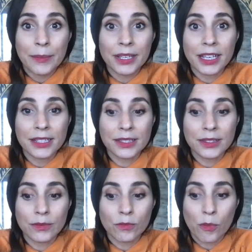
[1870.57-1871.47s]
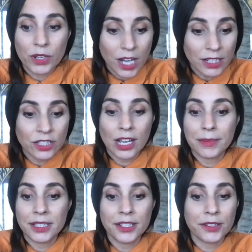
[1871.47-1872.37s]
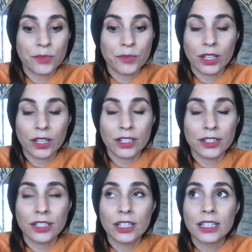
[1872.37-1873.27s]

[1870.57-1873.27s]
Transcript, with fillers: because when we talk to job seekers, we learned